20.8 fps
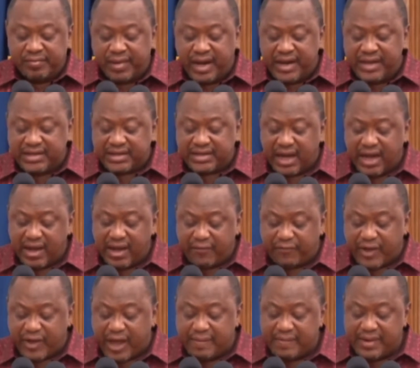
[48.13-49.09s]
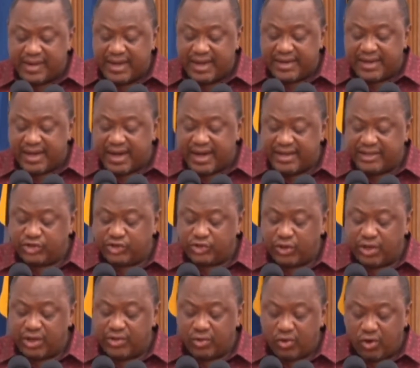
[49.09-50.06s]
entire family and I join
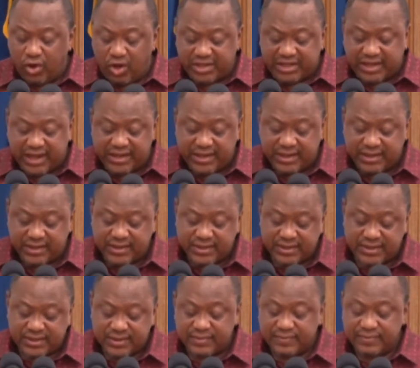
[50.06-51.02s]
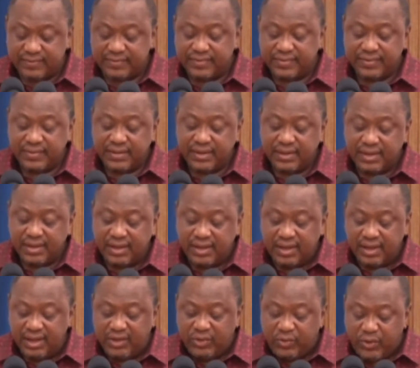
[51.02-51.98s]
all Kenyans
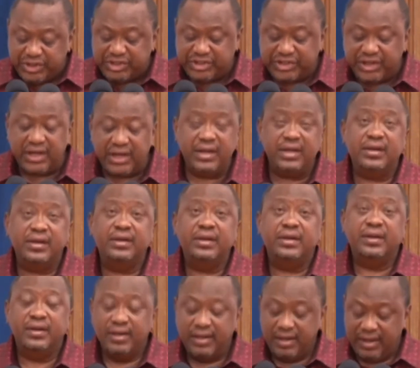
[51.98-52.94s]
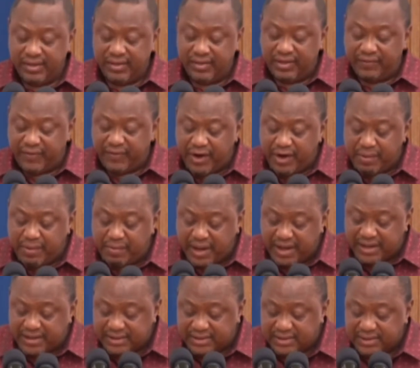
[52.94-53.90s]
in wishing the very
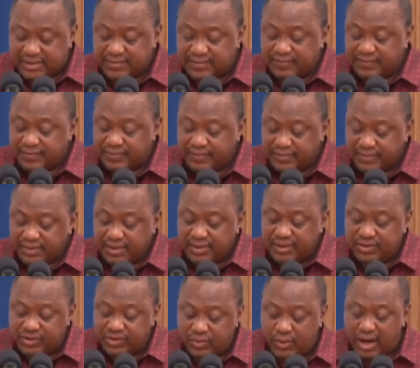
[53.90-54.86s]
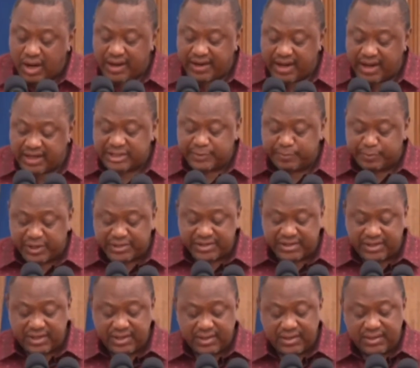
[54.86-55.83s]
best to our next
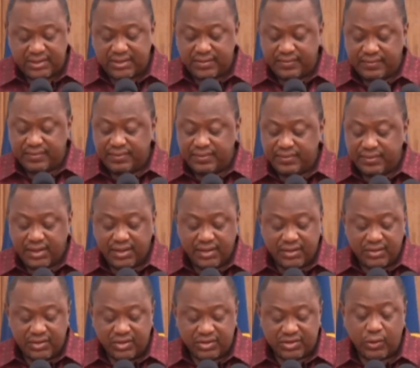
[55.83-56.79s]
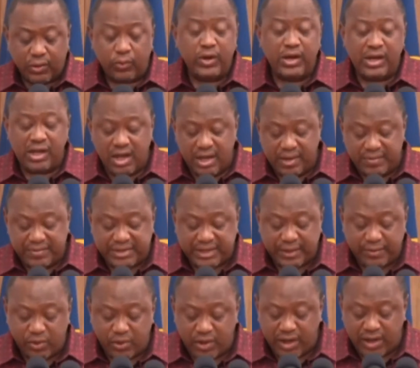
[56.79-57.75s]
president, Dr. William
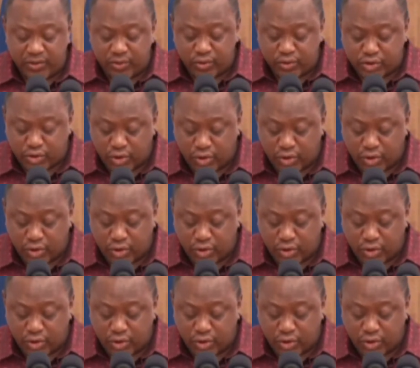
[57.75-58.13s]
Samoei Ruto.